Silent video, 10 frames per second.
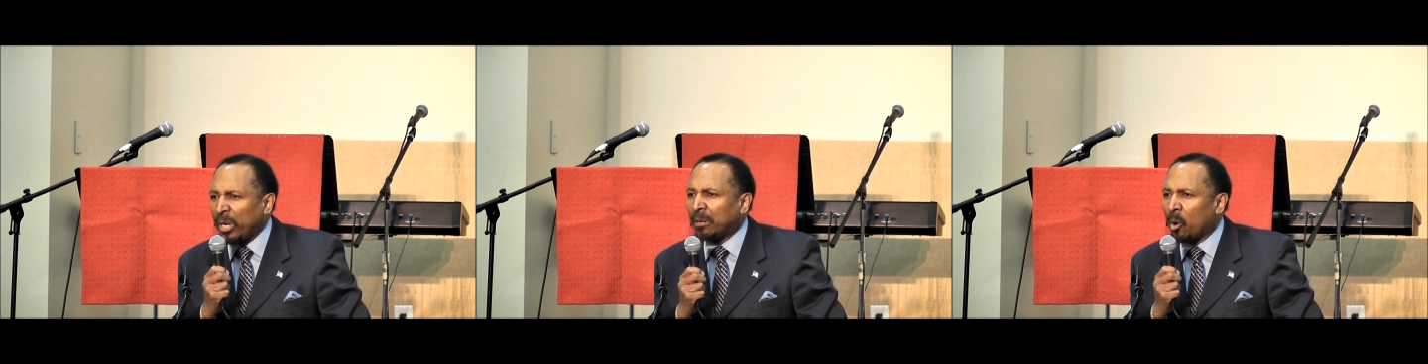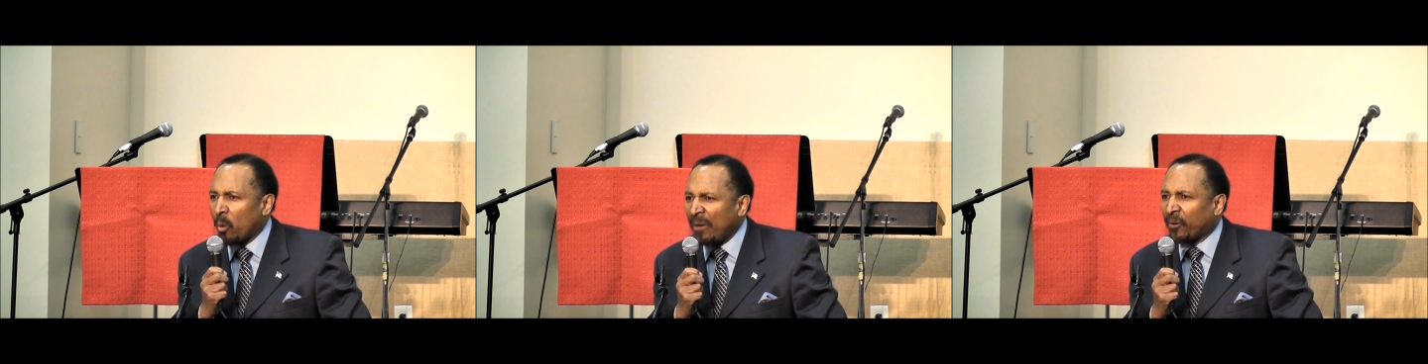freedom
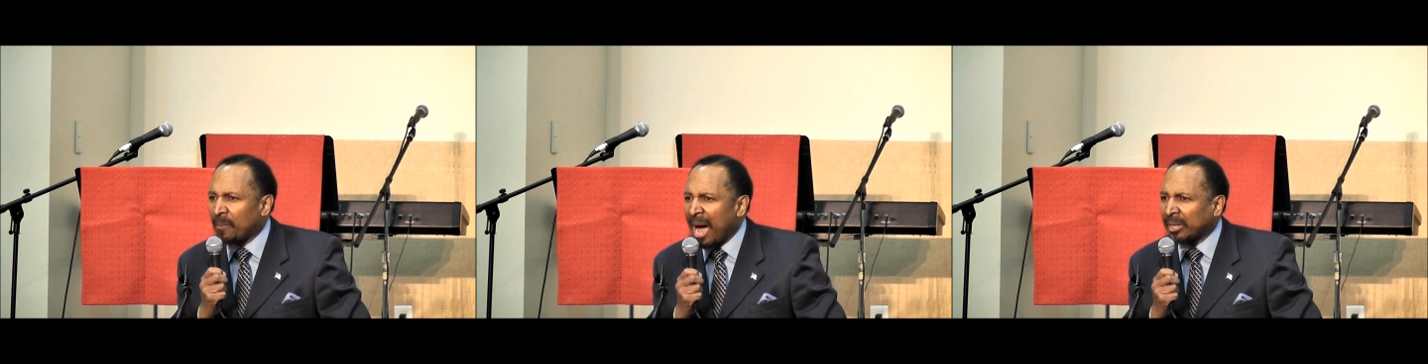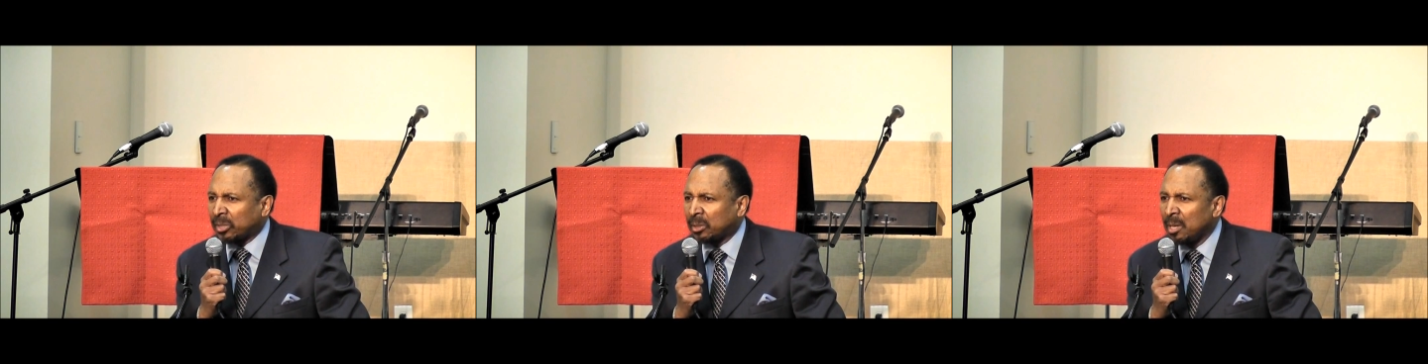away from
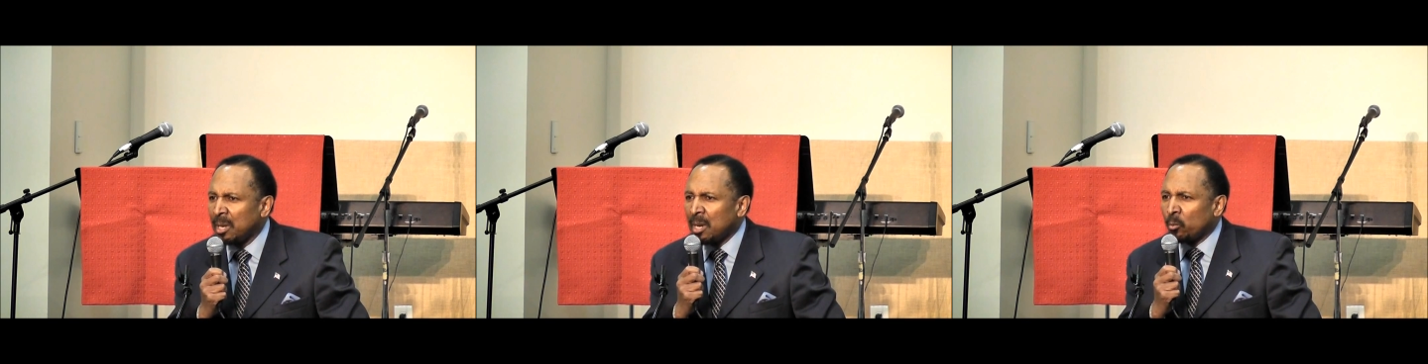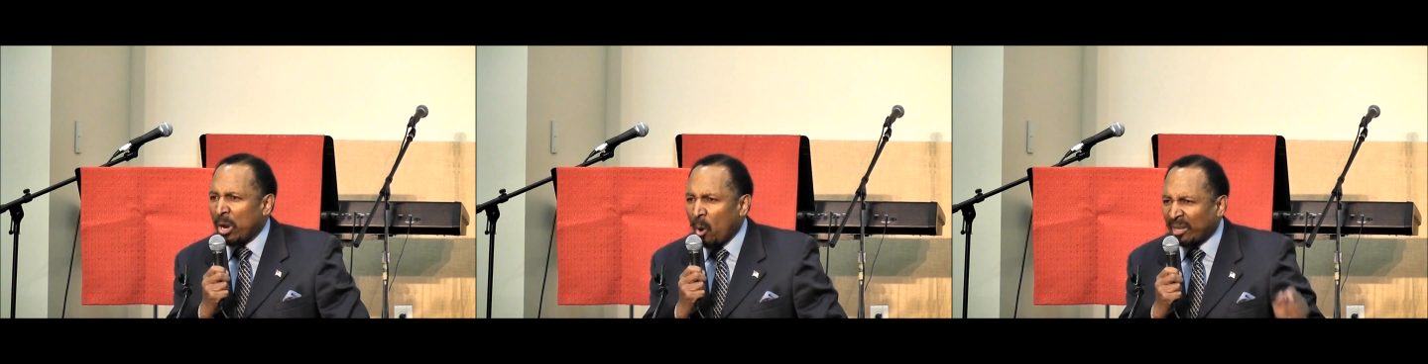us.
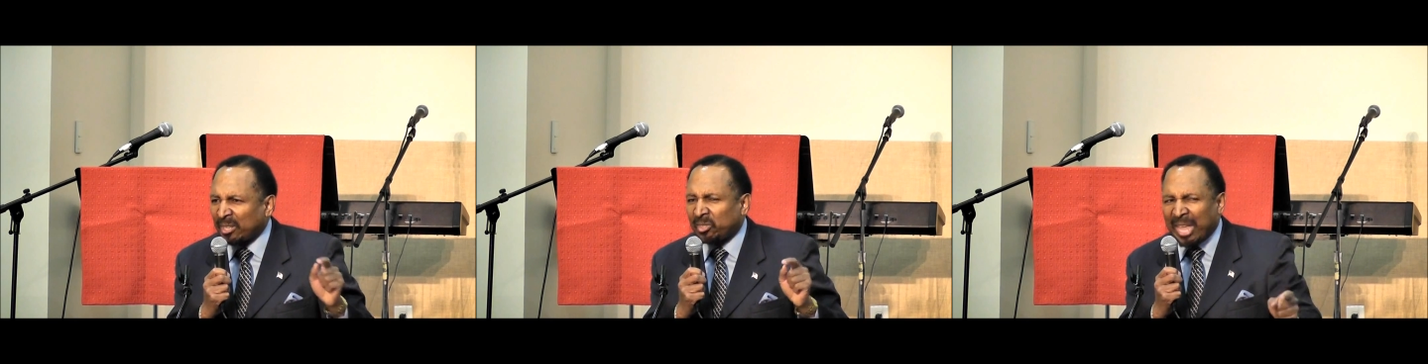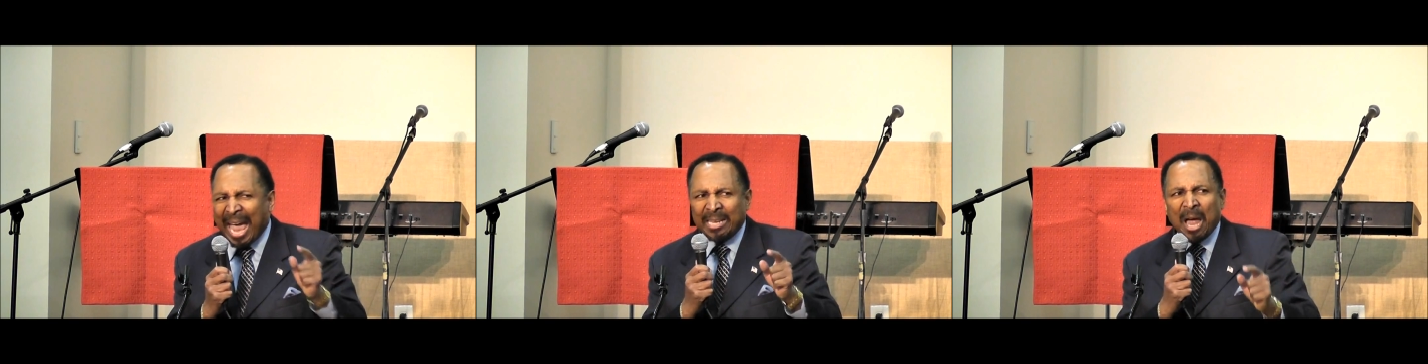We want to
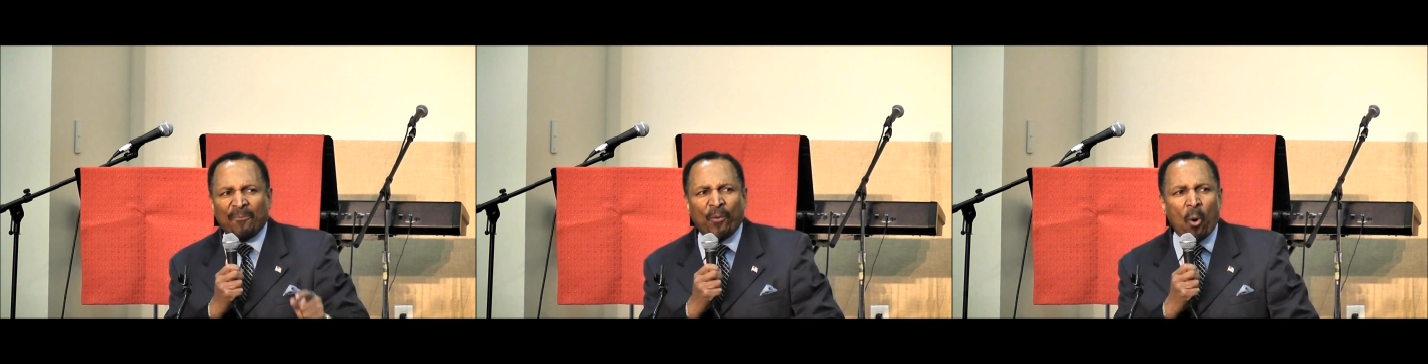stand